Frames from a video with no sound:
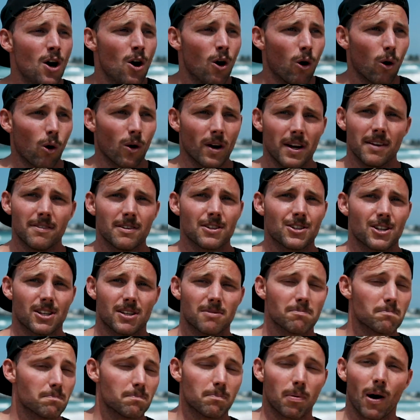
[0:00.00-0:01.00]
or even just
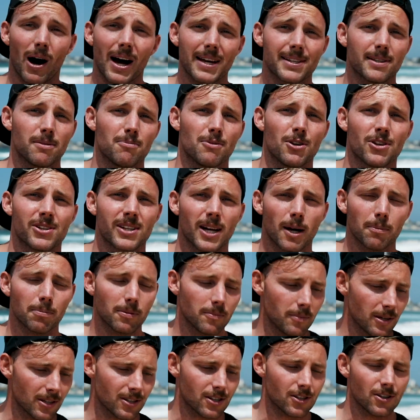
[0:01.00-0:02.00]
buy some new
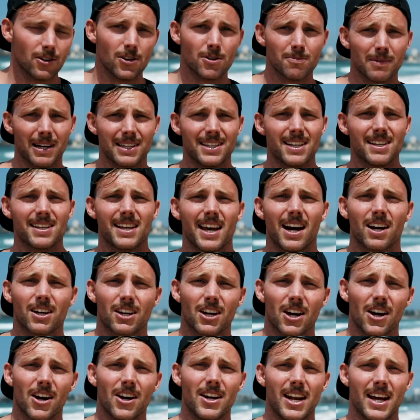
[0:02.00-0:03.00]
supplements, use my discount
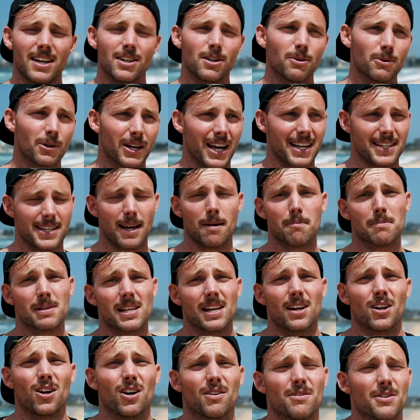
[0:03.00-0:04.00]
code and you will get
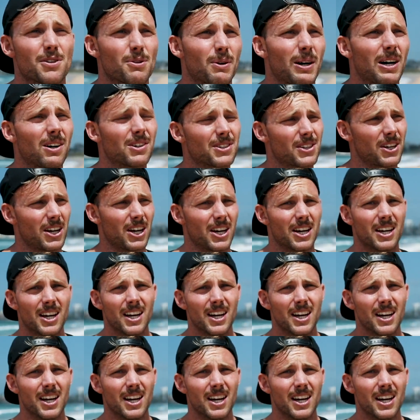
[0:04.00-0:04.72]
10% off as well. So